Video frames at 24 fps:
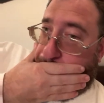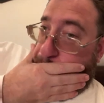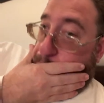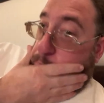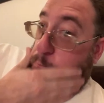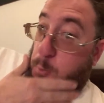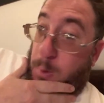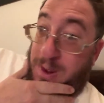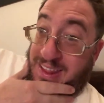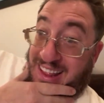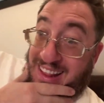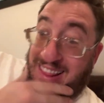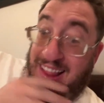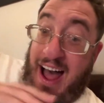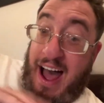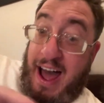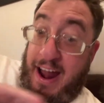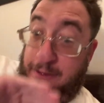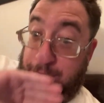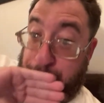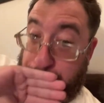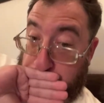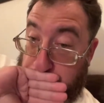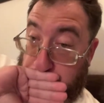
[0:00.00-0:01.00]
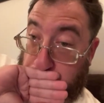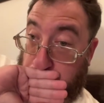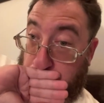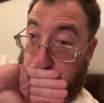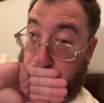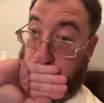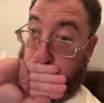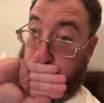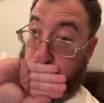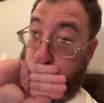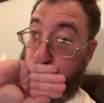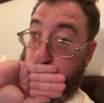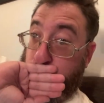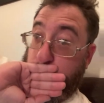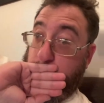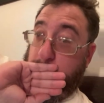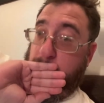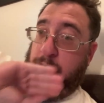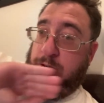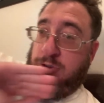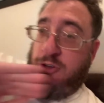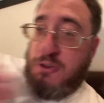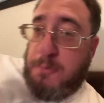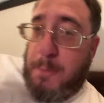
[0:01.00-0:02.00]
With a lot of,
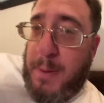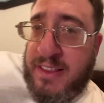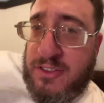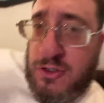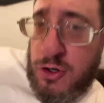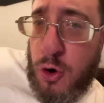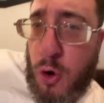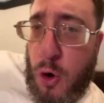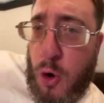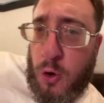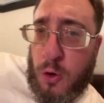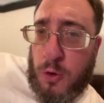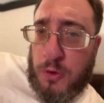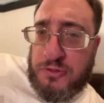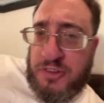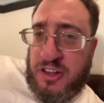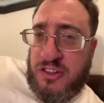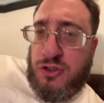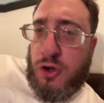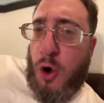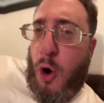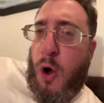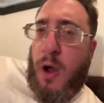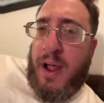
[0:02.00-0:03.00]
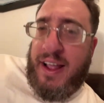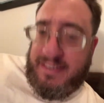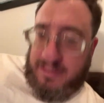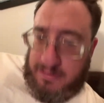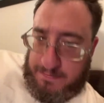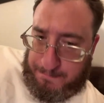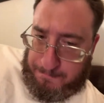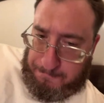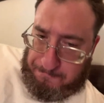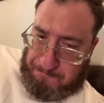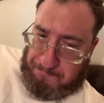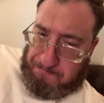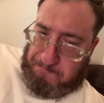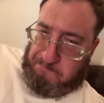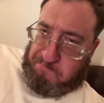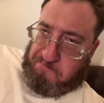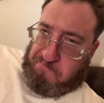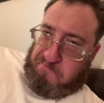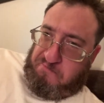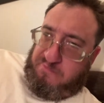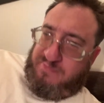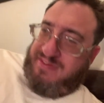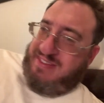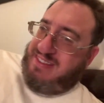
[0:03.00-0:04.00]
tools and toys.
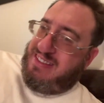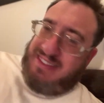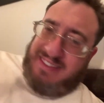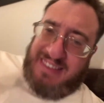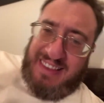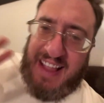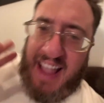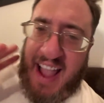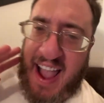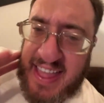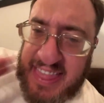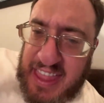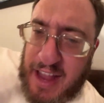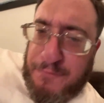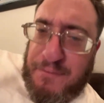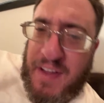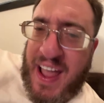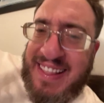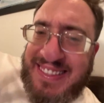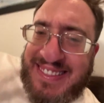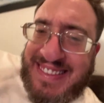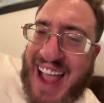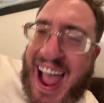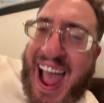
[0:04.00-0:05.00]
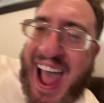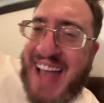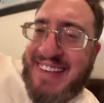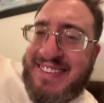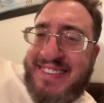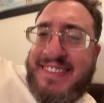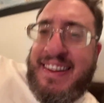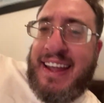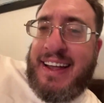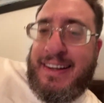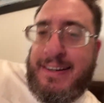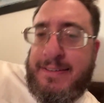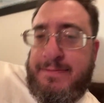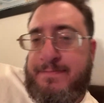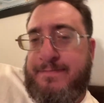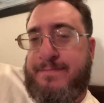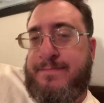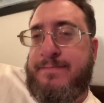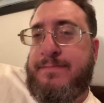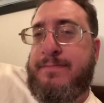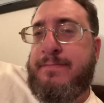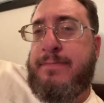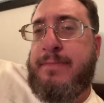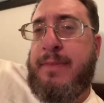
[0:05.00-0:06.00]
And they're fantastic.
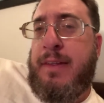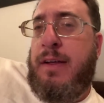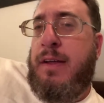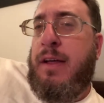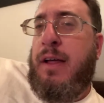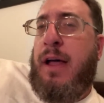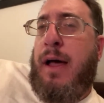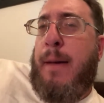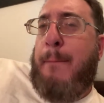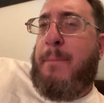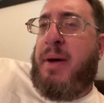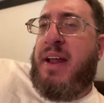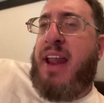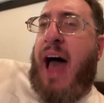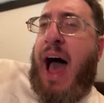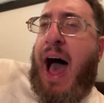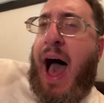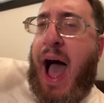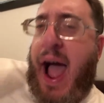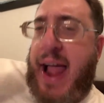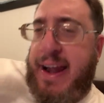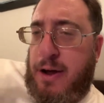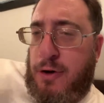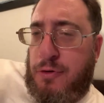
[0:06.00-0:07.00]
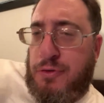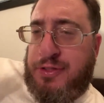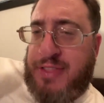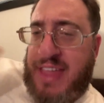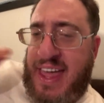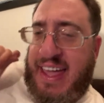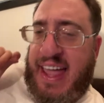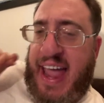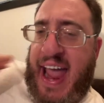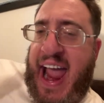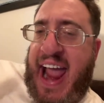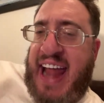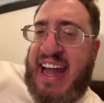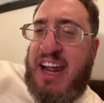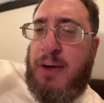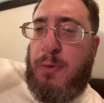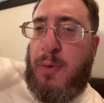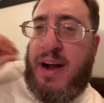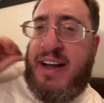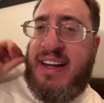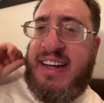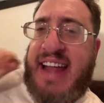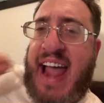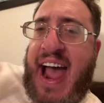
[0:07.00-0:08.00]
But I don't think
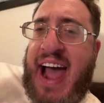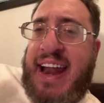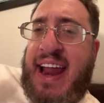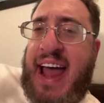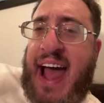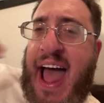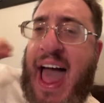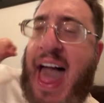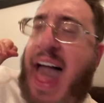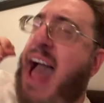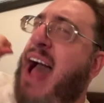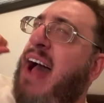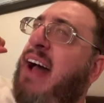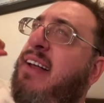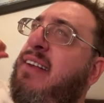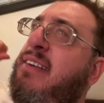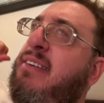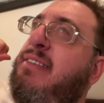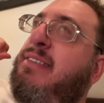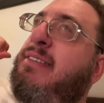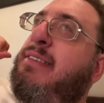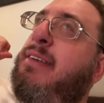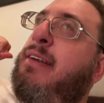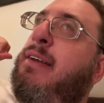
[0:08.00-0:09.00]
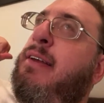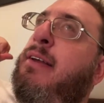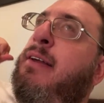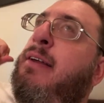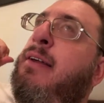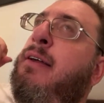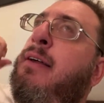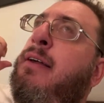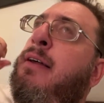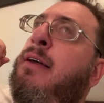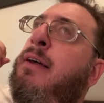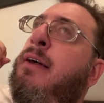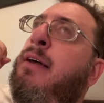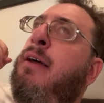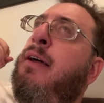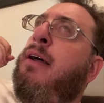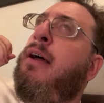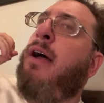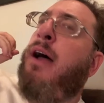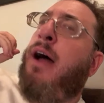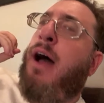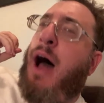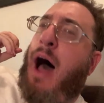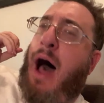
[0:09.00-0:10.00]
anyone yet has
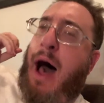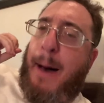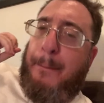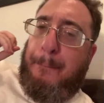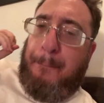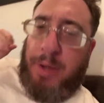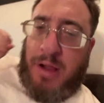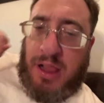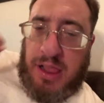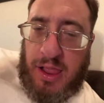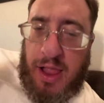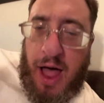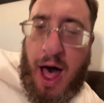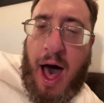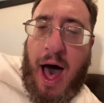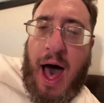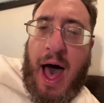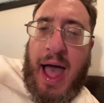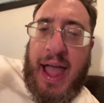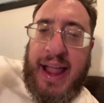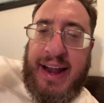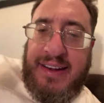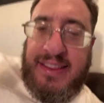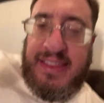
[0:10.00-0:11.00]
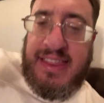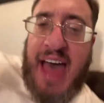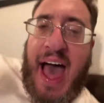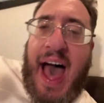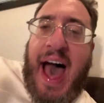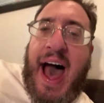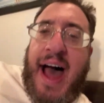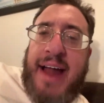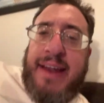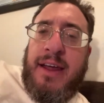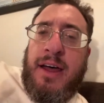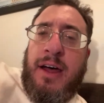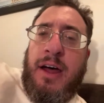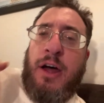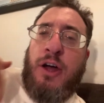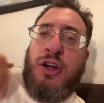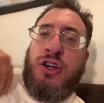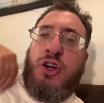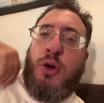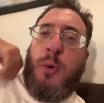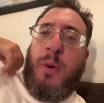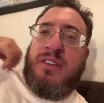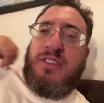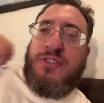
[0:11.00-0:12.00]
applied that
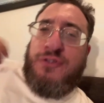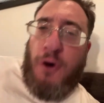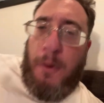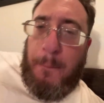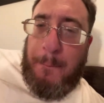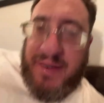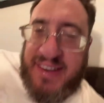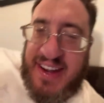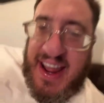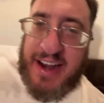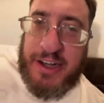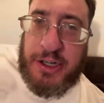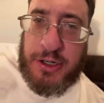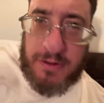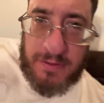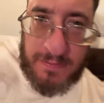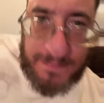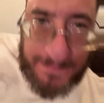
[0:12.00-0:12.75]
to its full potential.